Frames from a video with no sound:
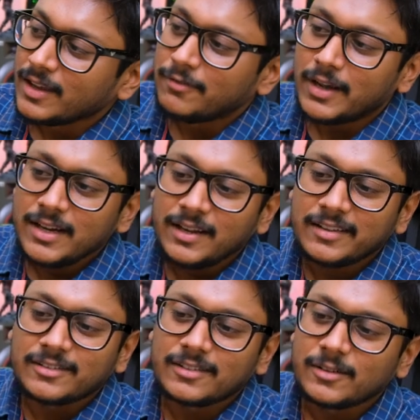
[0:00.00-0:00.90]
Very
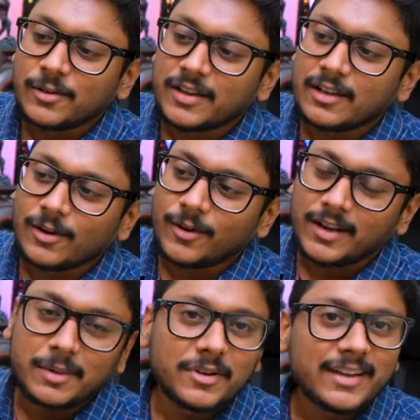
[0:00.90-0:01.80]
nice looking clock.
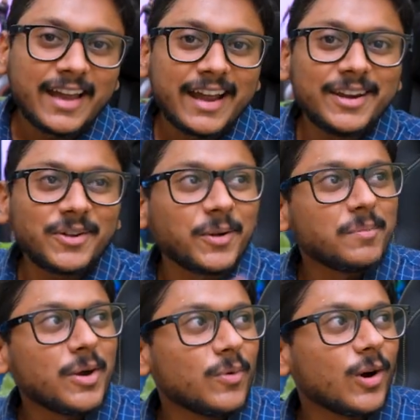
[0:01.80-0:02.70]
I'm gonna hang it on
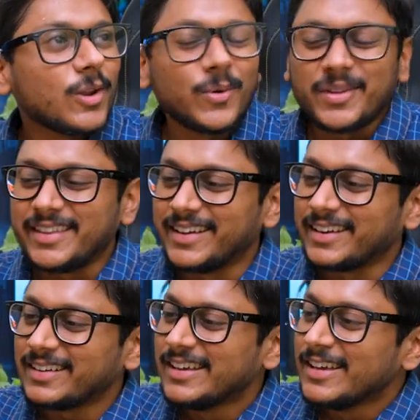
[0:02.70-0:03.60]
my wall over
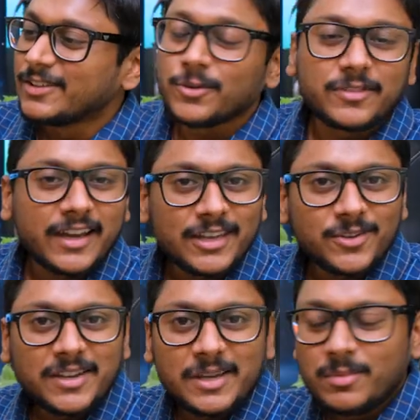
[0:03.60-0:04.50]
there. So thank
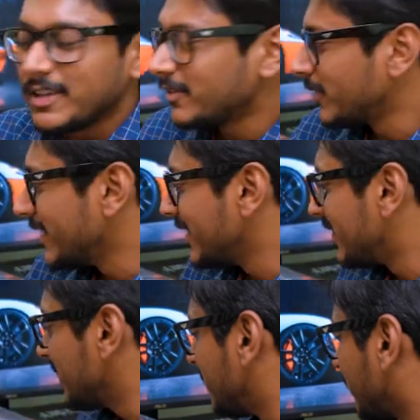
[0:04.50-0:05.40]
you, GameDS, for this.